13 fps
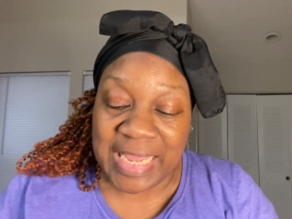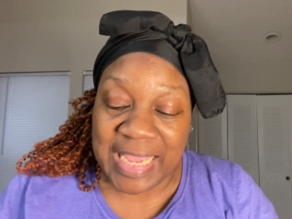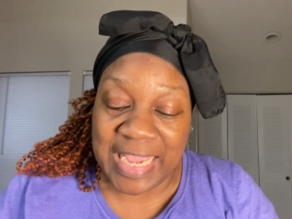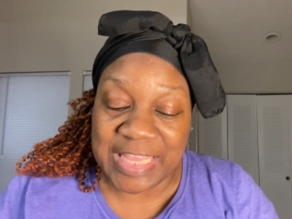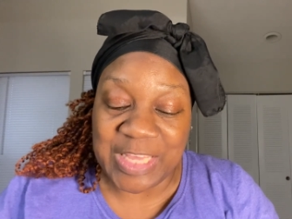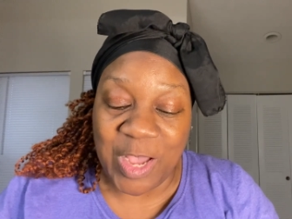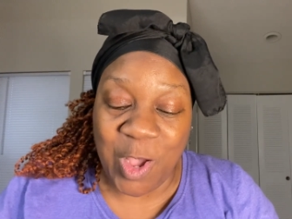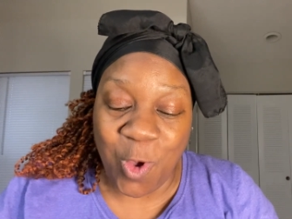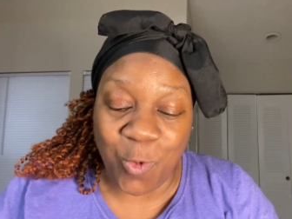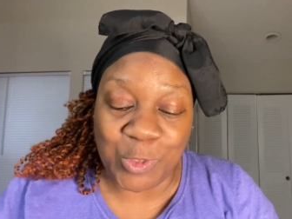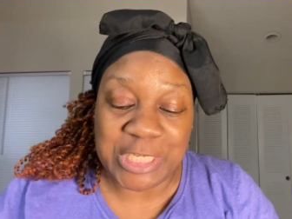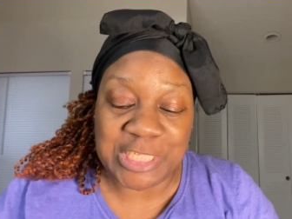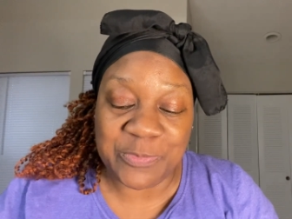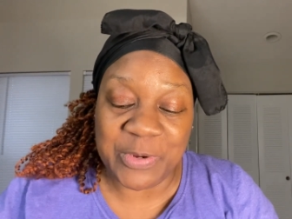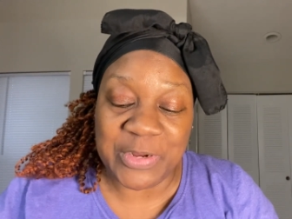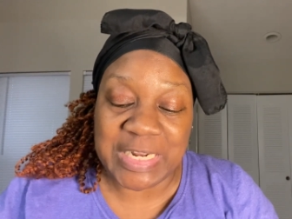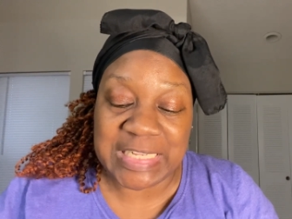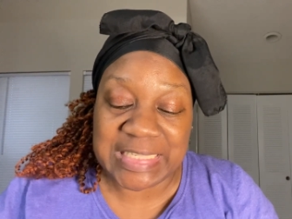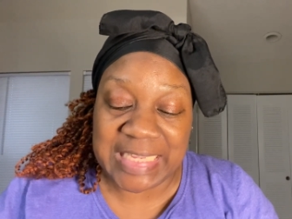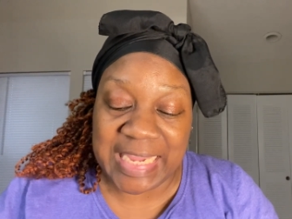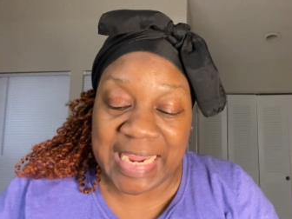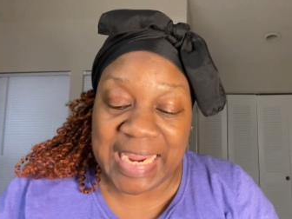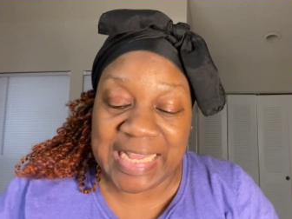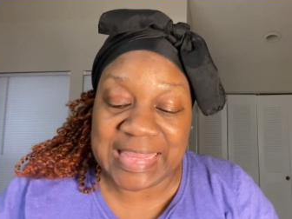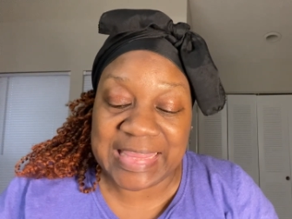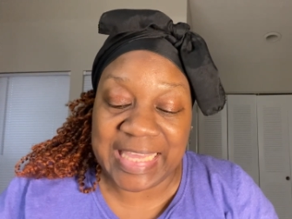and the Holy Spirit is
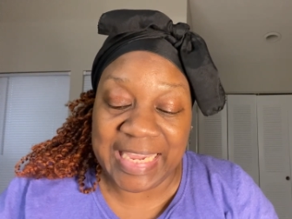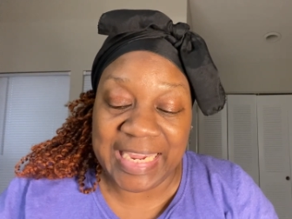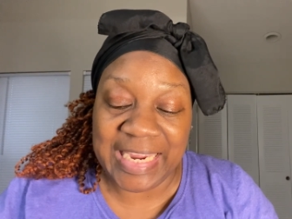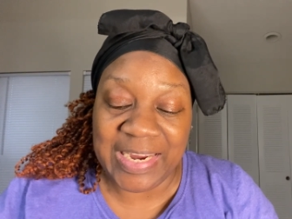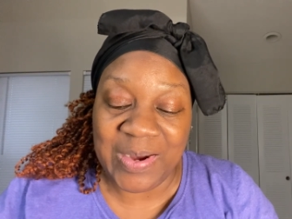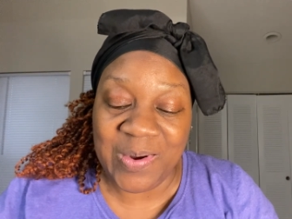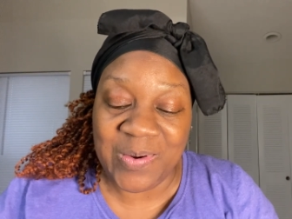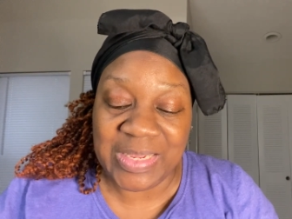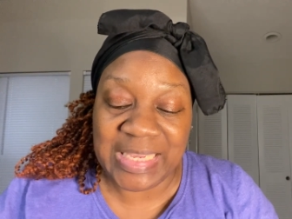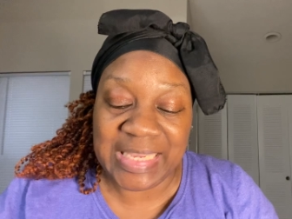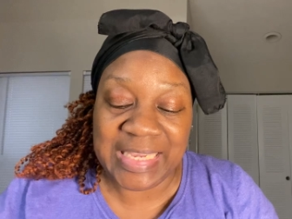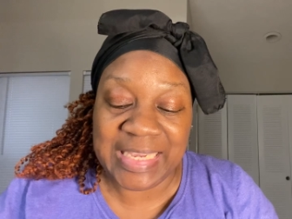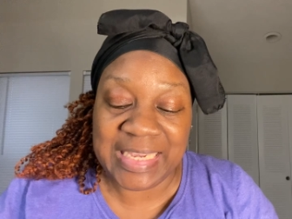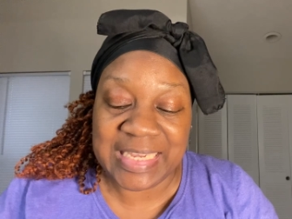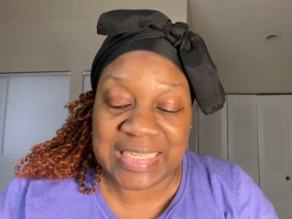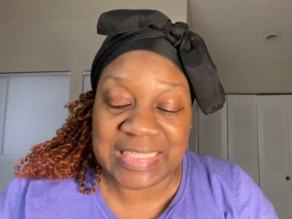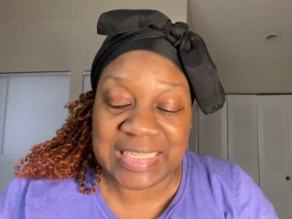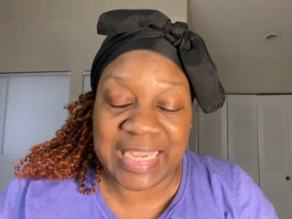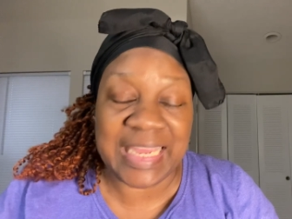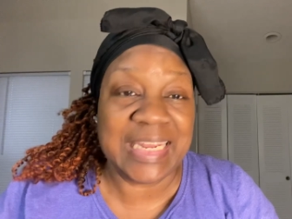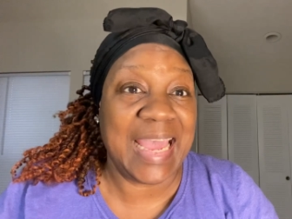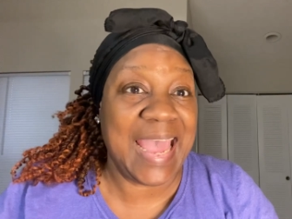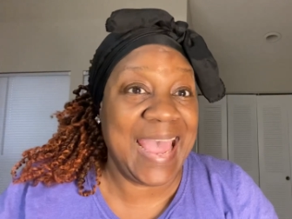saying there is an